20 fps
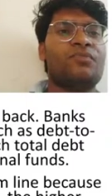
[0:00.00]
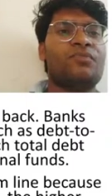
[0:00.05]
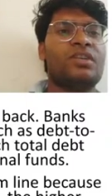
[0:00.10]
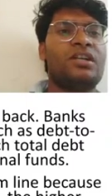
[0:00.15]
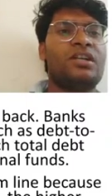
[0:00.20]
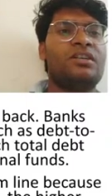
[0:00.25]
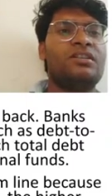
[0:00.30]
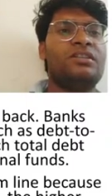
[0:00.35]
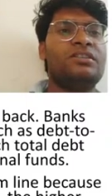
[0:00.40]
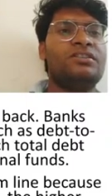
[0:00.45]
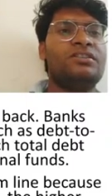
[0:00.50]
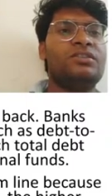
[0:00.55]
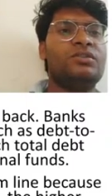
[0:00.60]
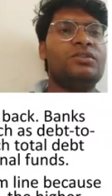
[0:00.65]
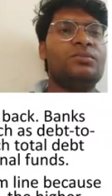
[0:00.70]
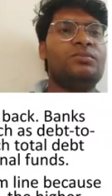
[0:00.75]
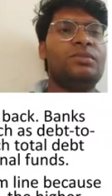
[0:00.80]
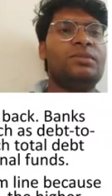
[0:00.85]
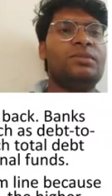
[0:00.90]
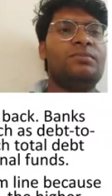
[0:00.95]
harder is to
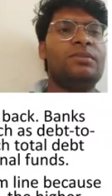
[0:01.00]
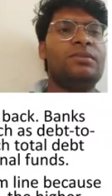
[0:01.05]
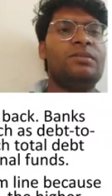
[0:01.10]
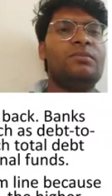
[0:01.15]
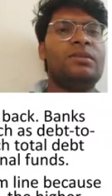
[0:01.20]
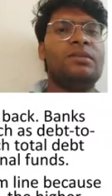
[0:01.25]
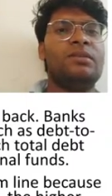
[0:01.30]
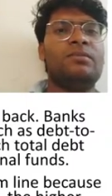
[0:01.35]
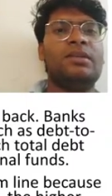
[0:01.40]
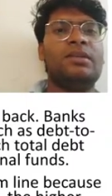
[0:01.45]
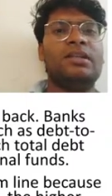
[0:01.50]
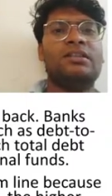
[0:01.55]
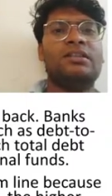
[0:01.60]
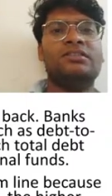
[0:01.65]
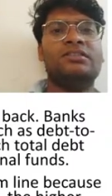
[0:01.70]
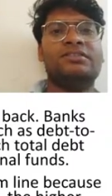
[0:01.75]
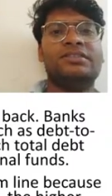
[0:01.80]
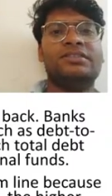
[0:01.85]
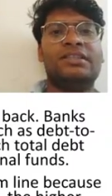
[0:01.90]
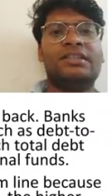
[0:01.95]
pay by
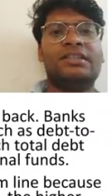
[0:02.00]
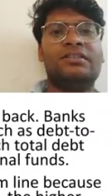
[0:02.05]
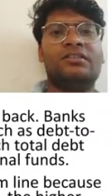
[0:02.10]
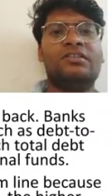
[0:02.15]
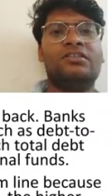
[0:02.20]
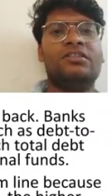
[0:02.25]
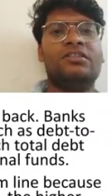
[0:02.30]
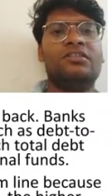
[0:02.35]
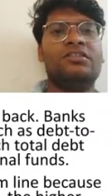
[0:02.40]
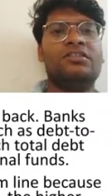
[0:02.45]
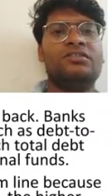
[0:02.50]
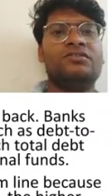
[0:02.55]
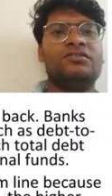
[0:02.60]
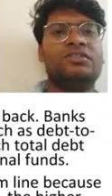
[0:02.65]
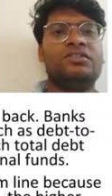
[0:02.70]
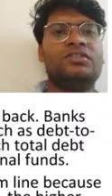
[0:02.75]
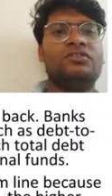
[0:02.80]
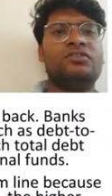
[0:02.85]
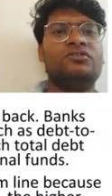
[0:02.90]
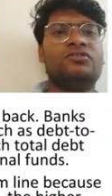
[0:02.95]
bankers and other
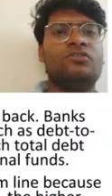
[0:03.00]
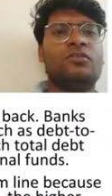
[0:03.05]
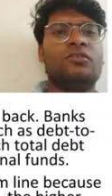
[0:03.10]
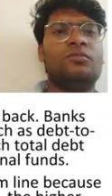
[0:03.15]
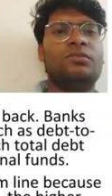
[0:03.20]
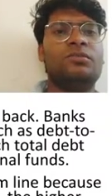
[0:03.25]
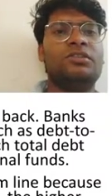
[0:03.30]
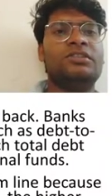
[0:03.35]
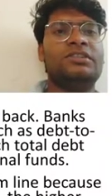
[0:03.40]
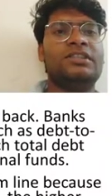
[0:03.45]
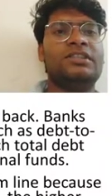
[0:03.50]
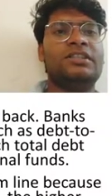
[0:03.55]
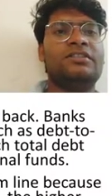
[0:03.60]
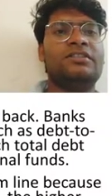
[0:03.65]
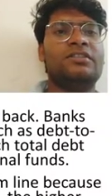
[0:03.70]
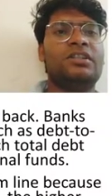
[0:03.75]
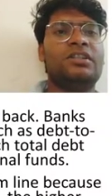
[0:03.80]
institutes often check